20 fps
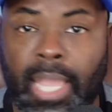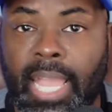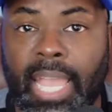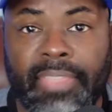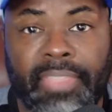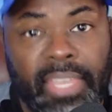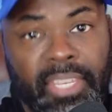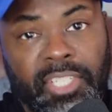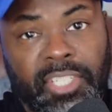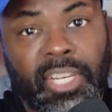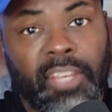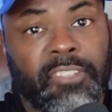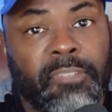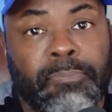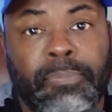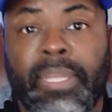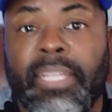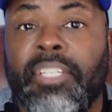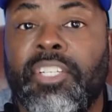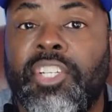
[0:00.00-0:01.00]
and they've just
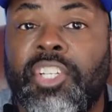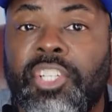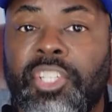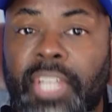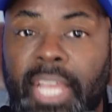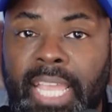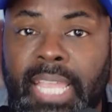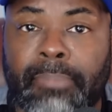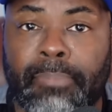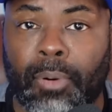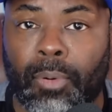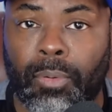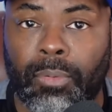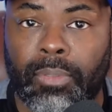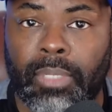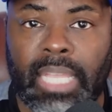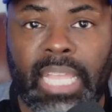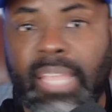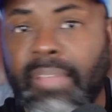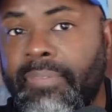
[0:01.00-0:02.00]
been stable,
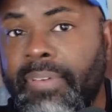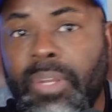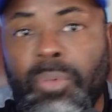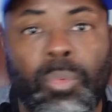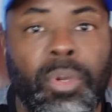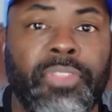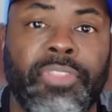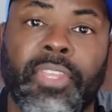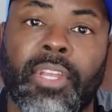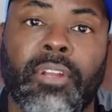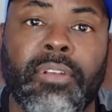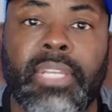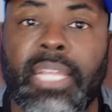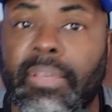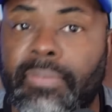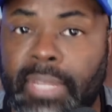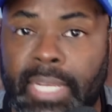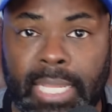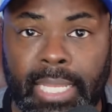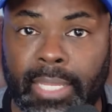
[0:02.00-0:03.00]
even with their
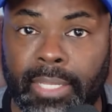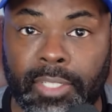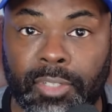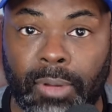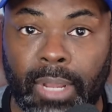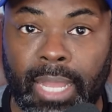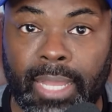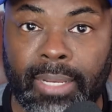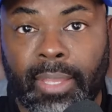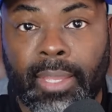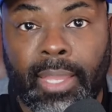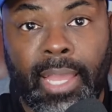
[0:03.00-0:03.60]
dividends, right?